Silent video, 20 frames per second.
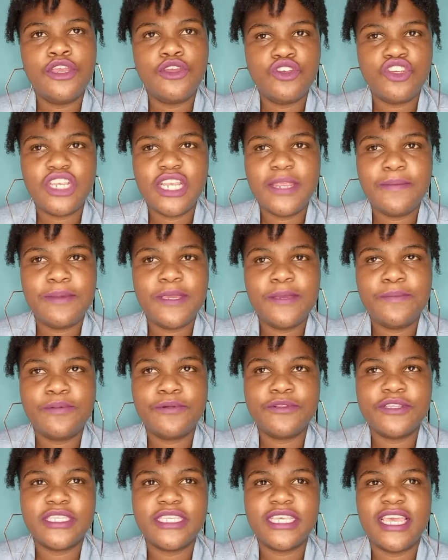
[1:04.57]
usually
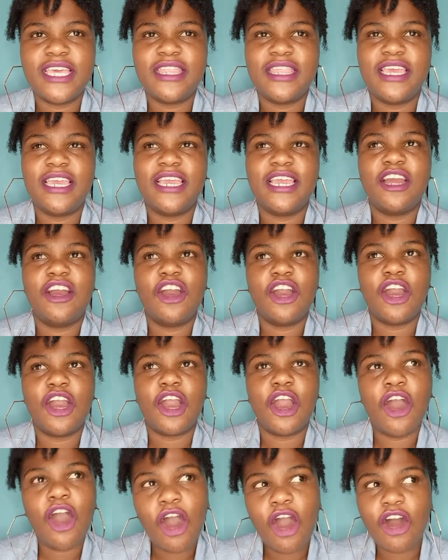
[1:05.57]
people say they
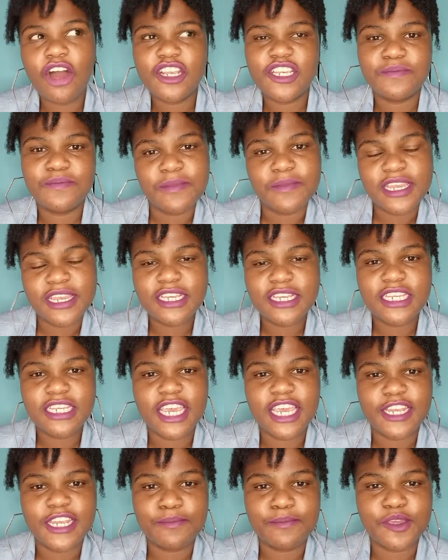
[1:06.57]
can't
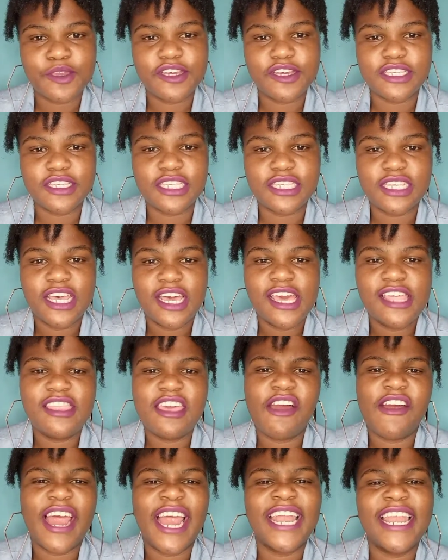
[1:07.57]
meditate because they
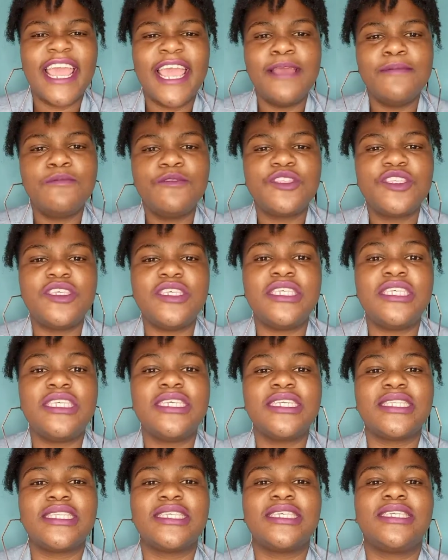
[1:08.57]
are unable to
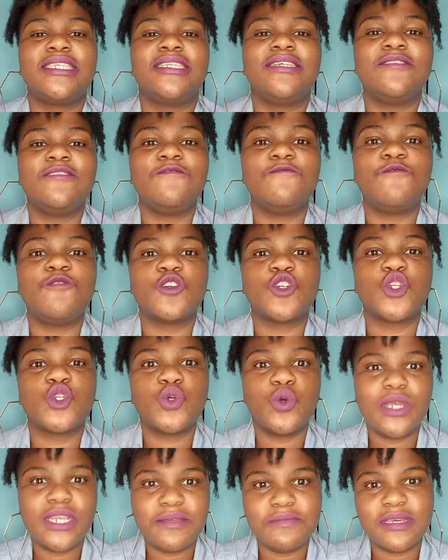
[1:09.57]
sit still for
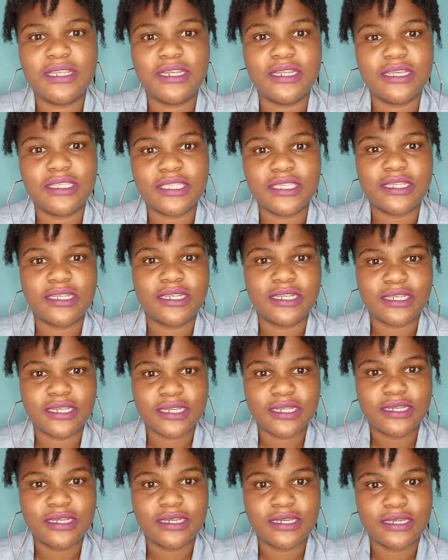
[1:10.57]
20 minutes and
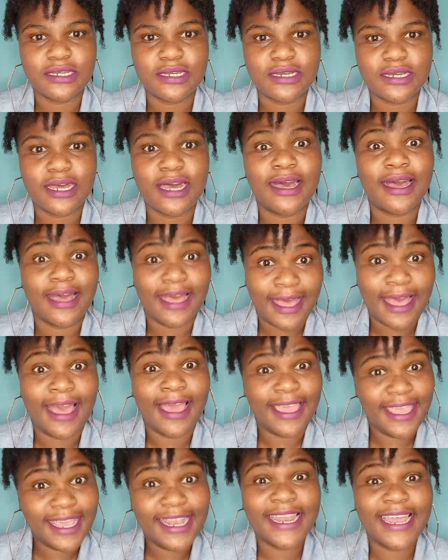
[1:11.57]

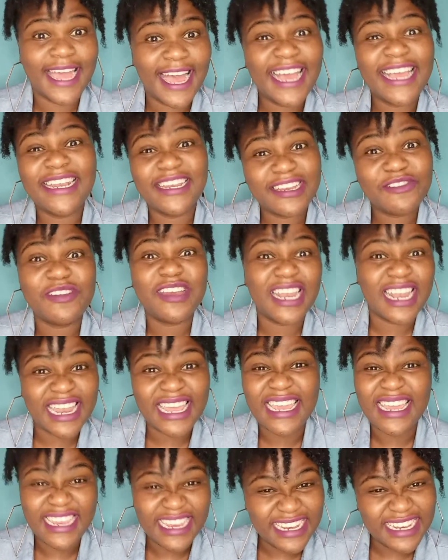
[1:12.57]
i can kind of
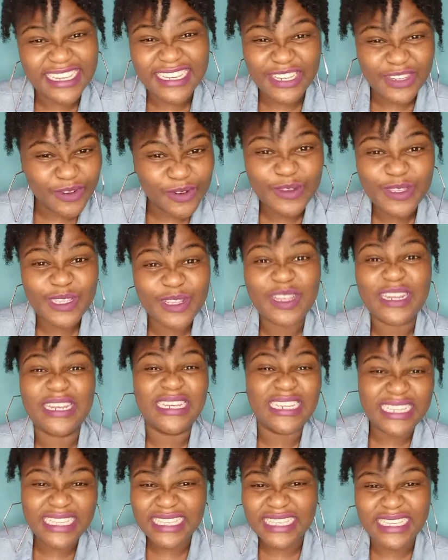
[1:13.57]
relate you know it's not
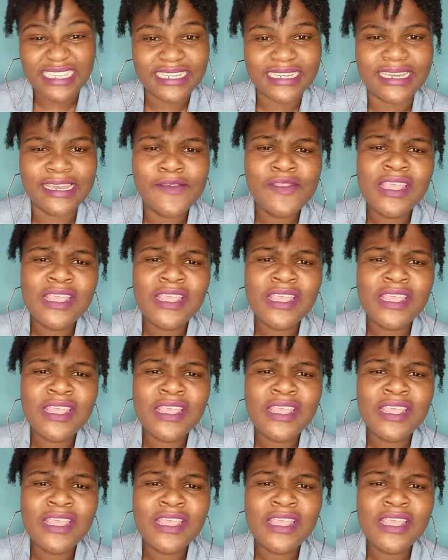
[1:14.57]
easy